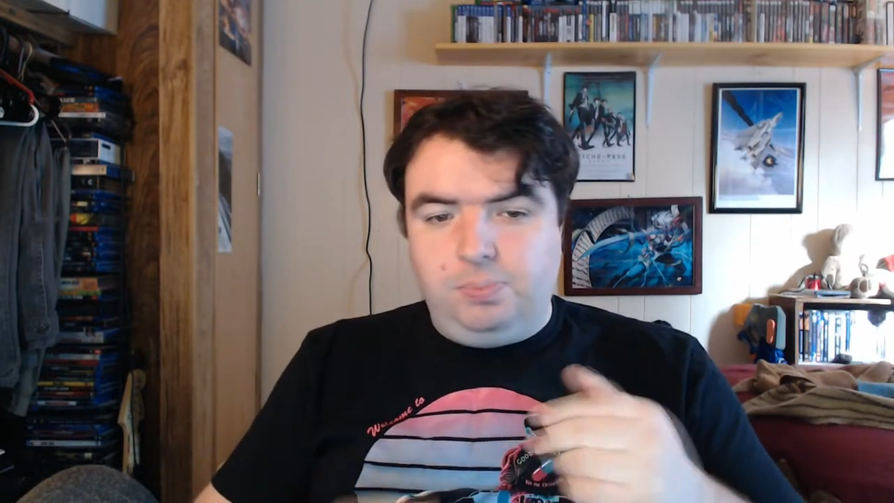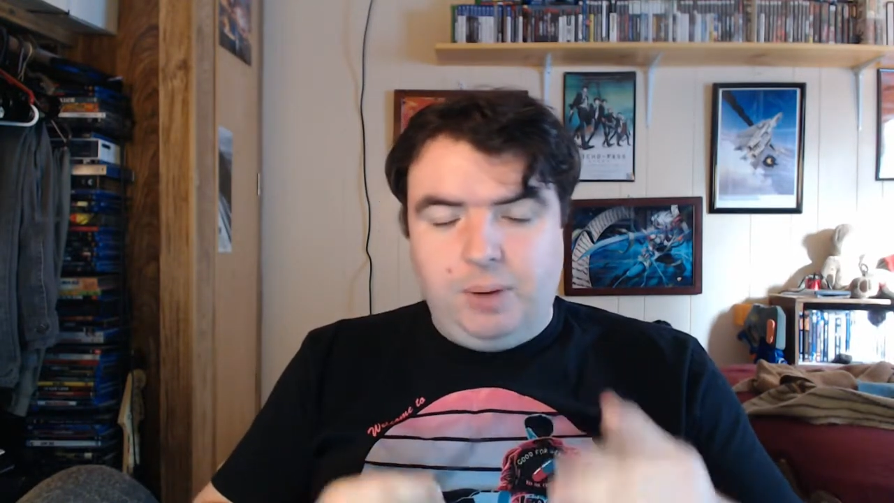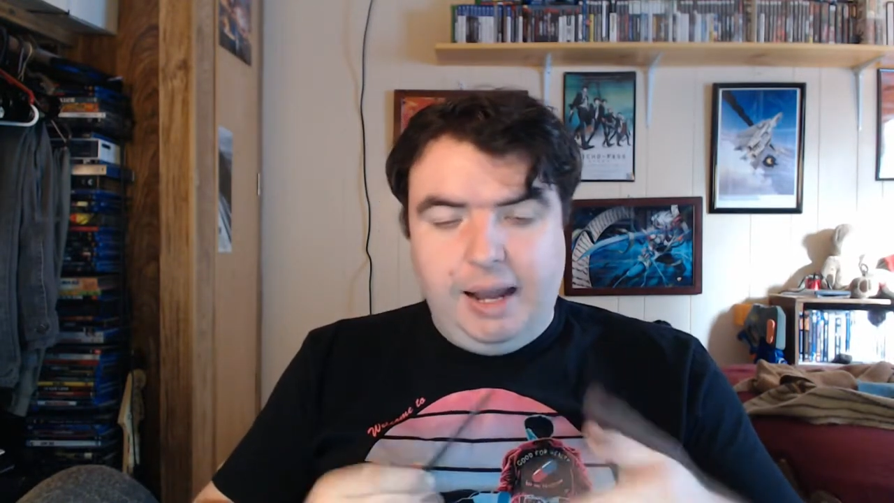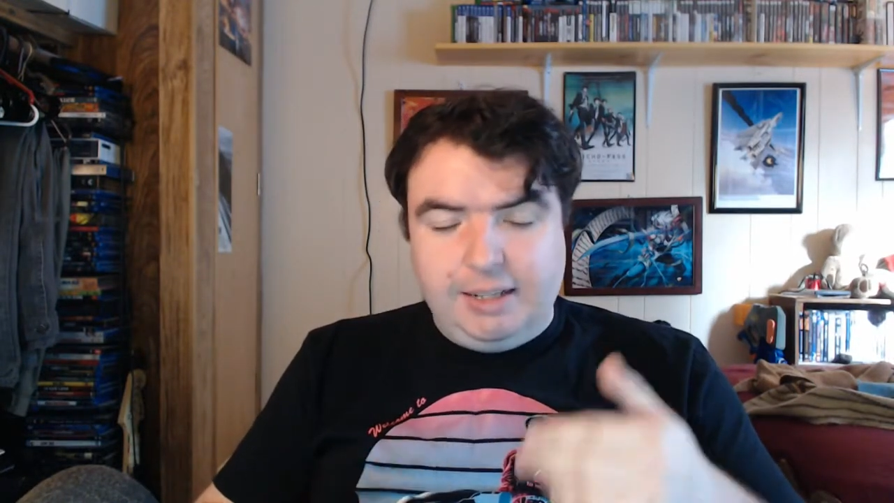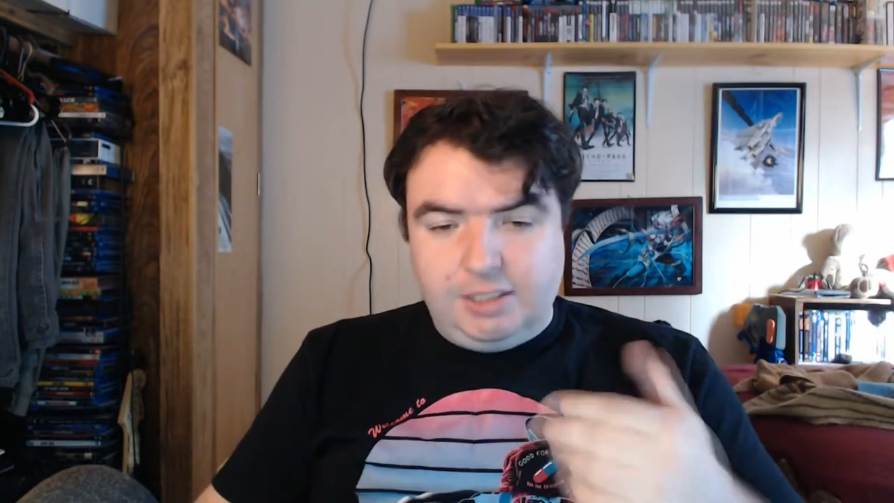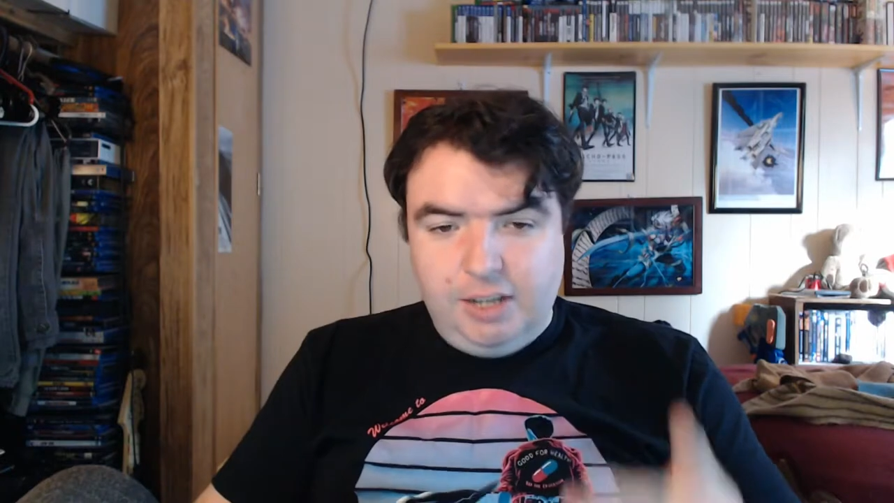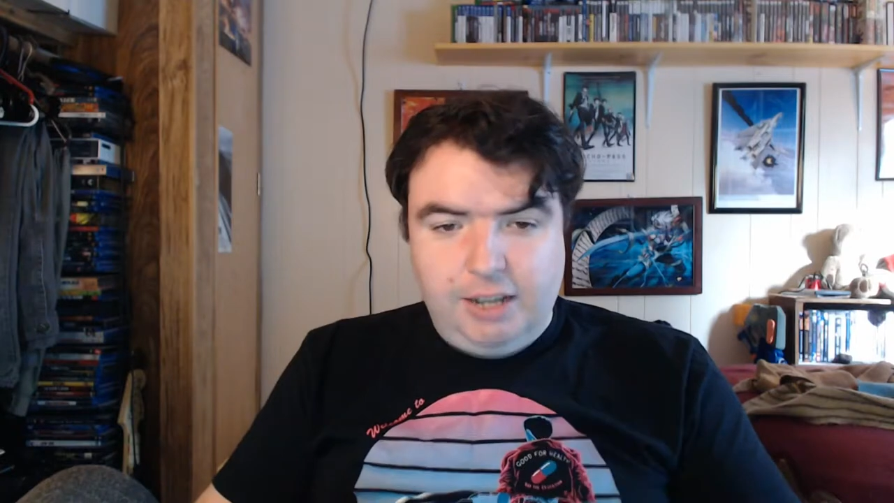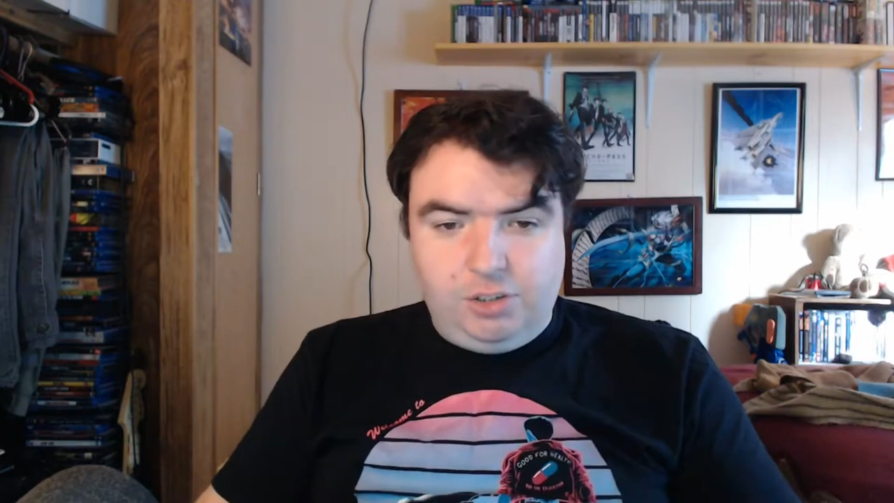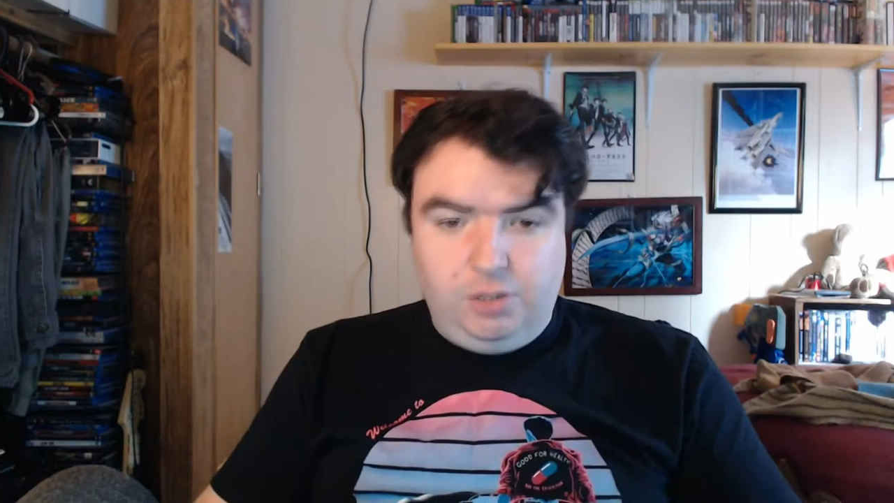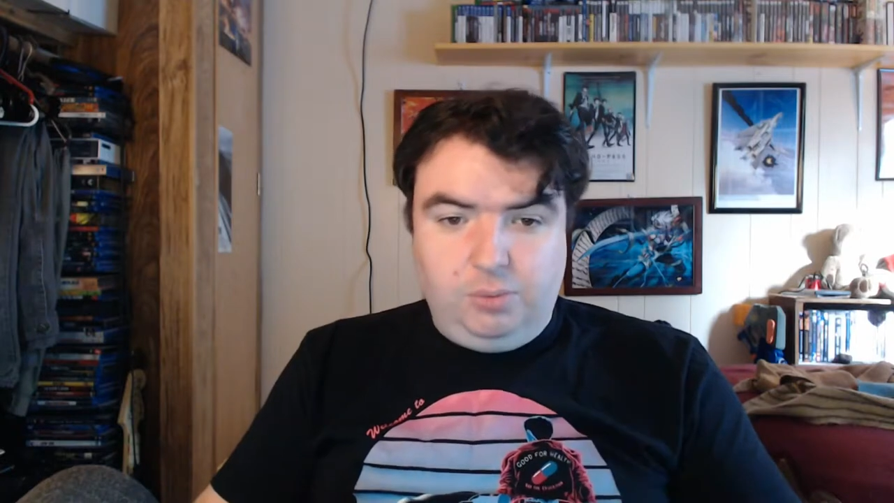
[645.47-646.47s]
by its
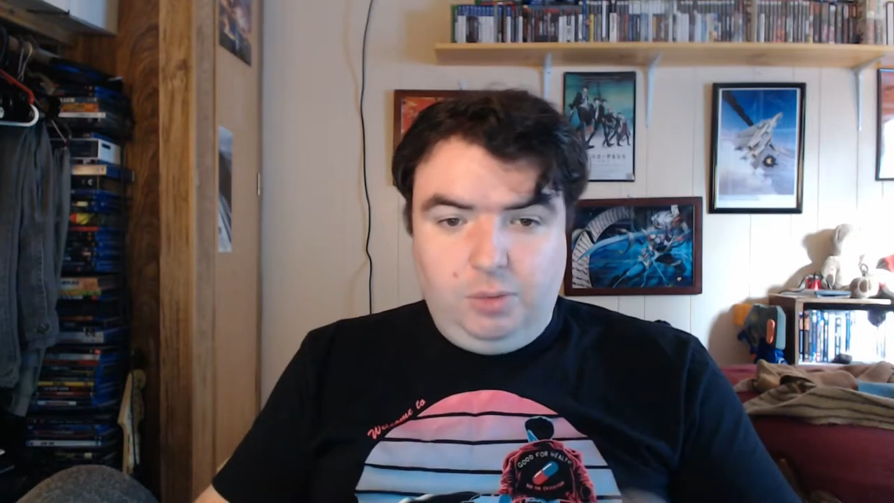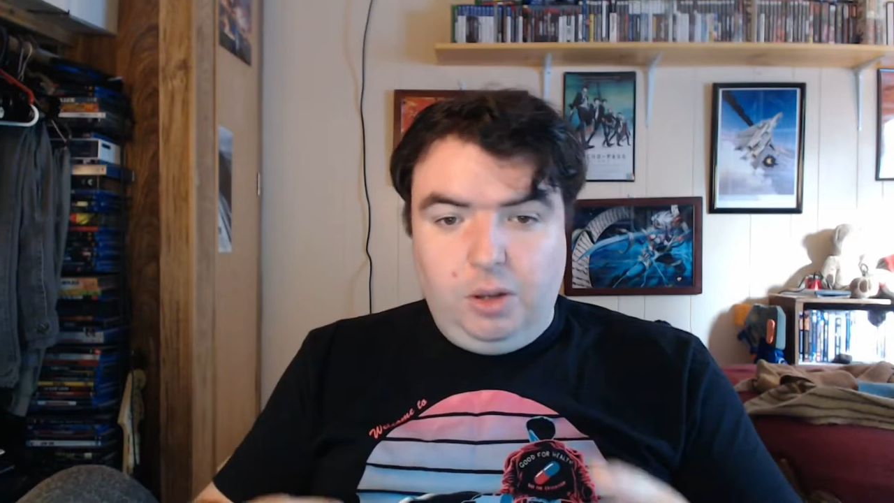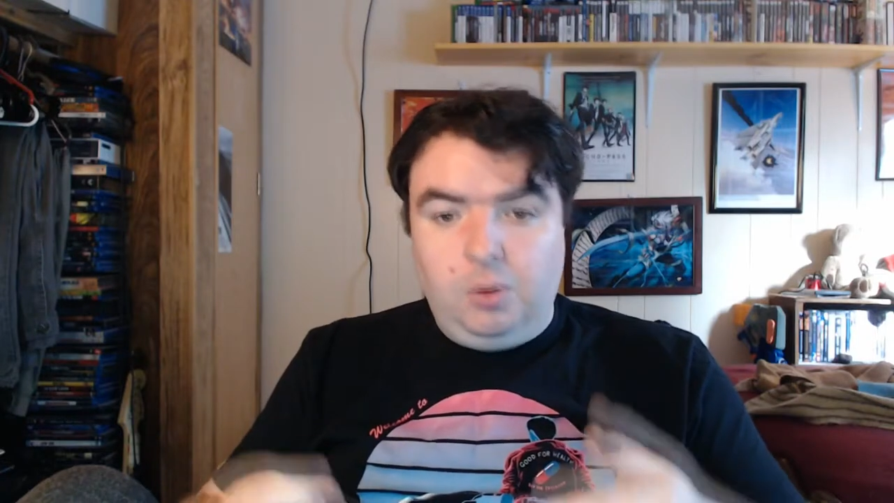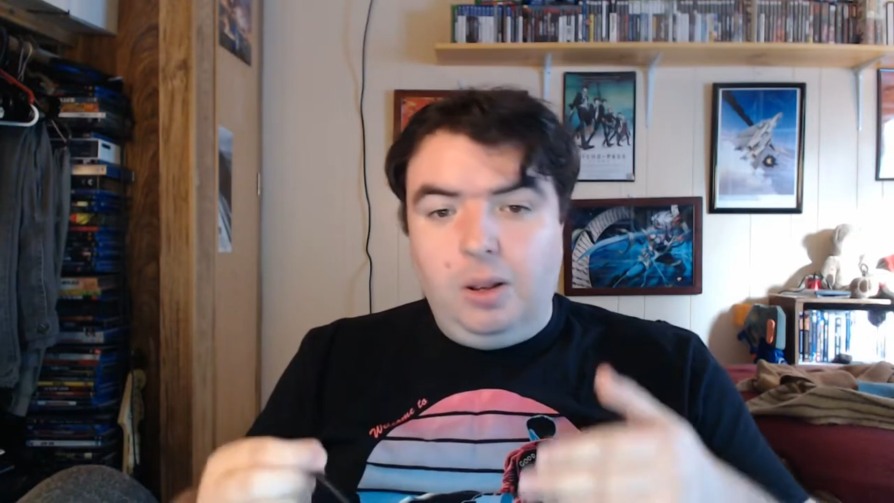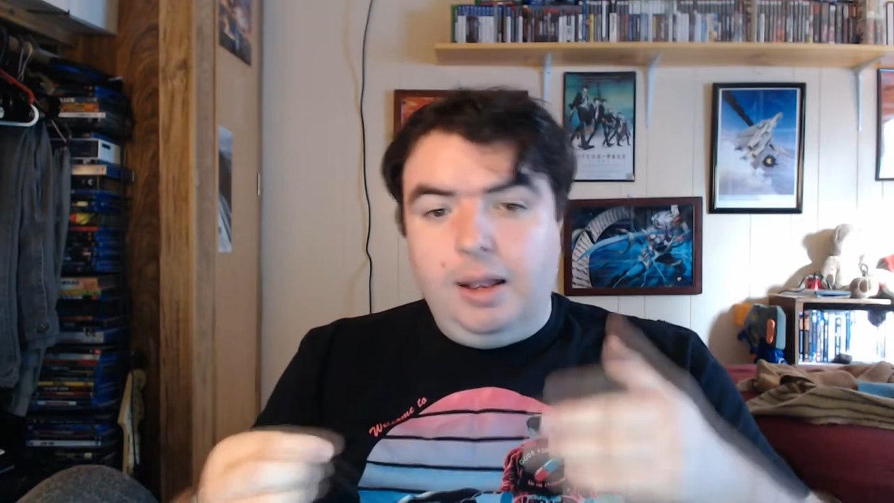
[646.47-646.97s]
nature, though,